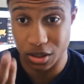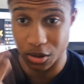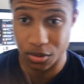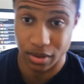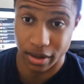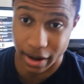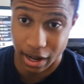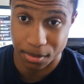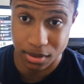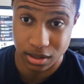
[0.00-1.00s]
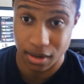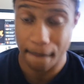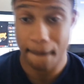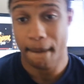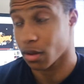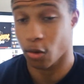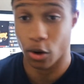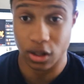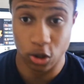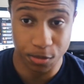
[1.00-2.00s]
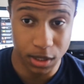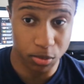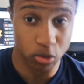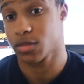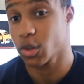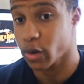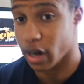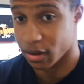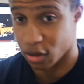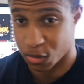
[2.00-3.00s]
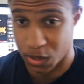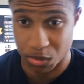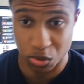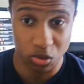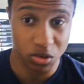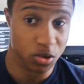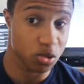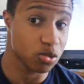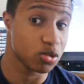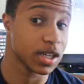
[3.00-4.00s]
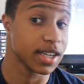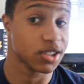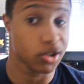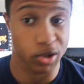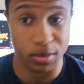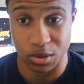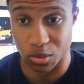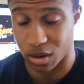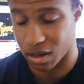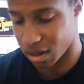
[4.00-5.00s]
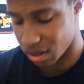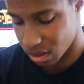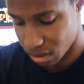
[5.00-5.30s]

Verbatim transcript: you know, it happens. Avoid those people, tune out those people. You chase your dreams and whatnot.